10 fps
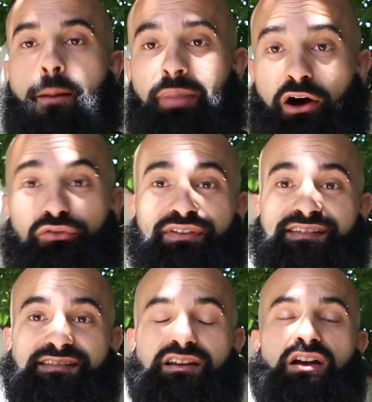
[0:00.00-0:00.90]

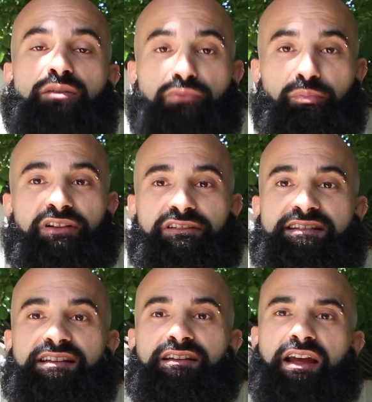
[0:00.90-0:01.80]
pelvis
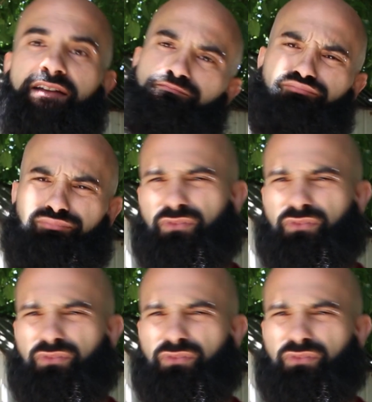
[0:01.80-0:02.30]
mobility and